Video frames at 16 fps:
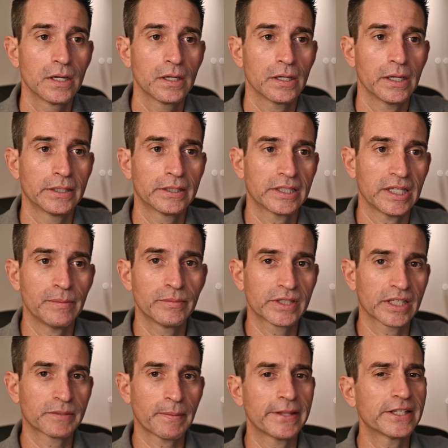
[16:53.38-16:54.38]
it seems
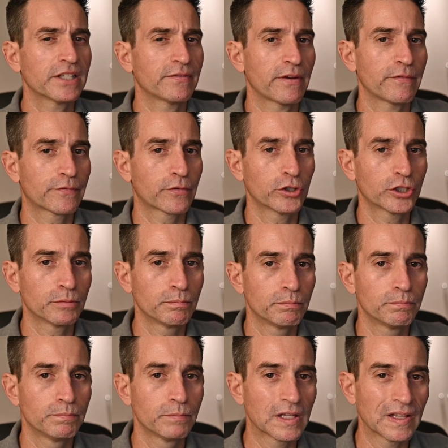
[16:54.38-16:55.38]
expensive at first
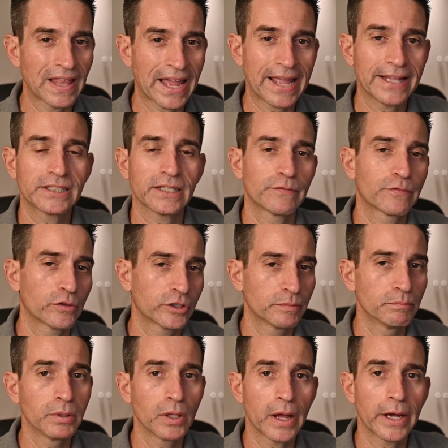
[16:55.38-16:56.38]
glance, at
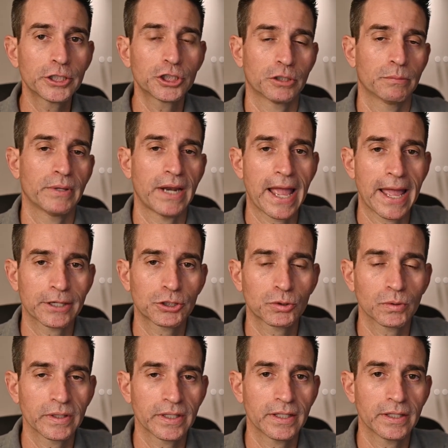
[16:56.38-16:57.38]
first blush, but
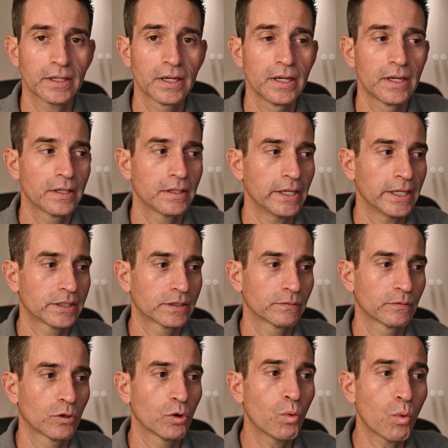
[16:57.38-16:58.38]
actually it's
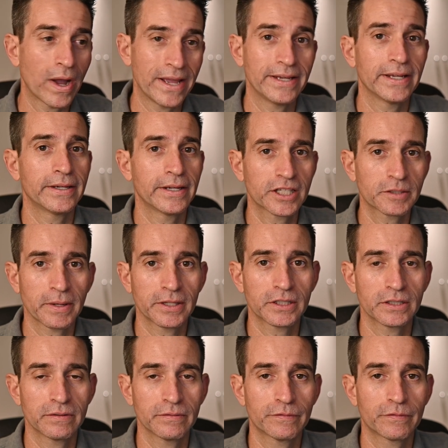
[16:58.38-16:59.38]
quite
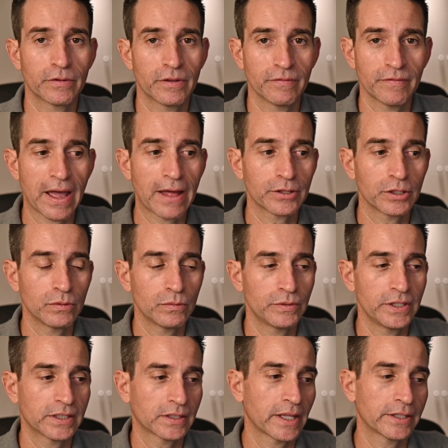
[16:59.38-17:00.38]
inexpensive for the value.
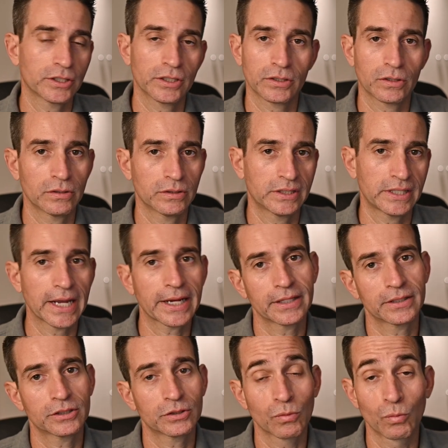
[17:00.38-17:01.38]
These lenses are
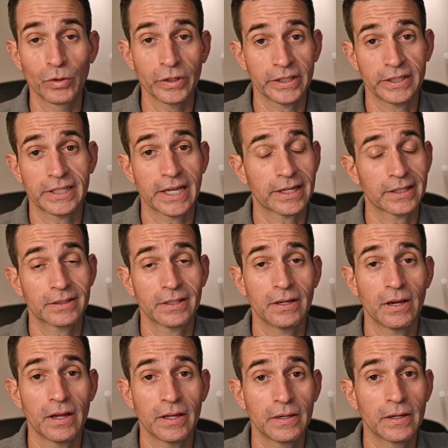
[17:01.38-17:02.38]
second to
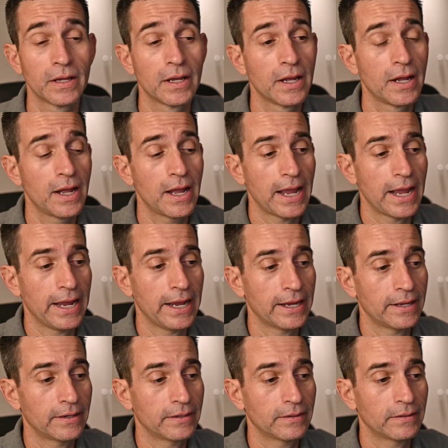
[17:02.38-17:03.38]
none,
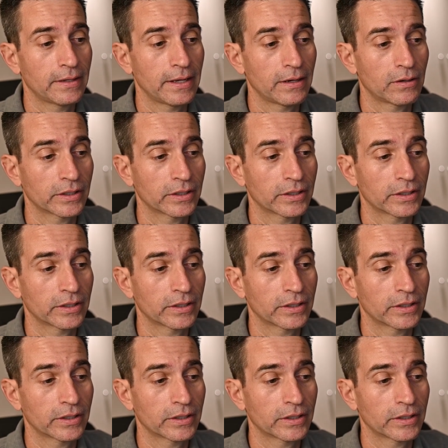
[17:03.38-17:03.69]
and they are